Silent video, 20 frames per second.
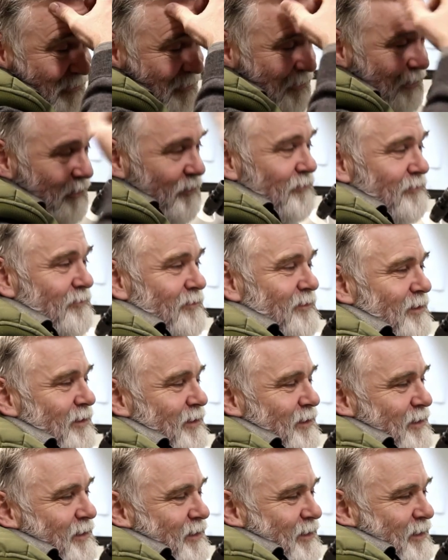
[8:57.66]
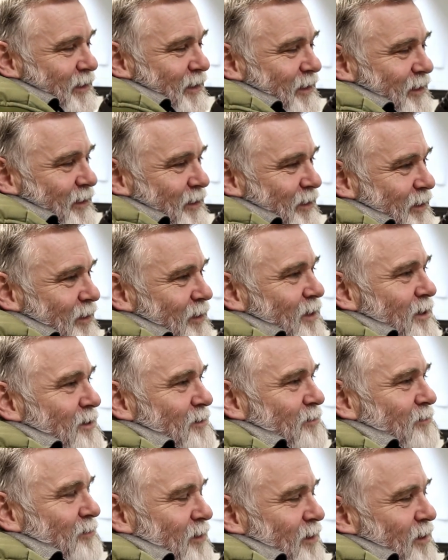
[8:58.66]
yeah in
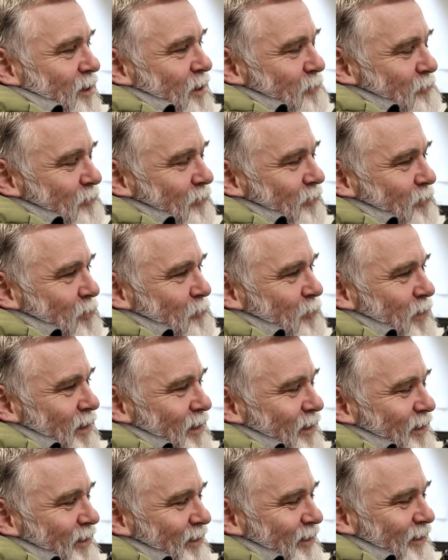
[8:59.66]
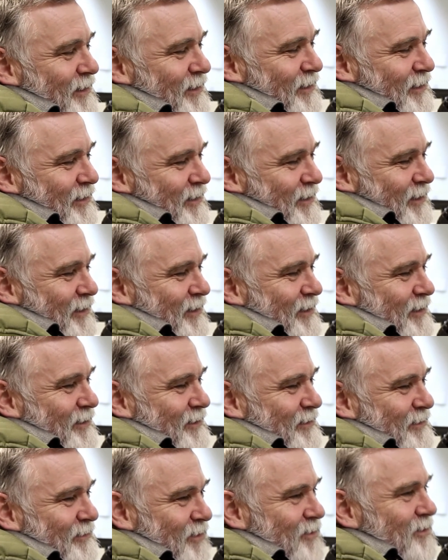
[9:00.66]
years to come we'll be uh, uh
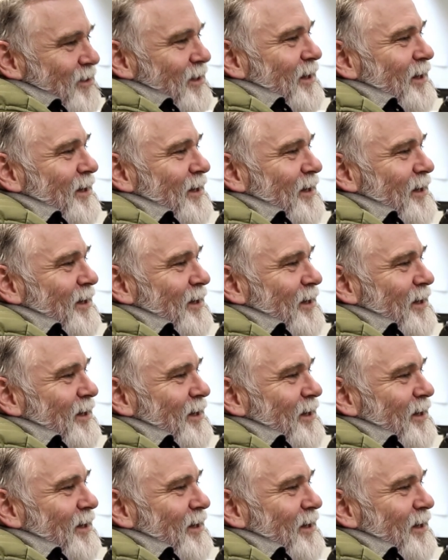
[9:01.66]
sitting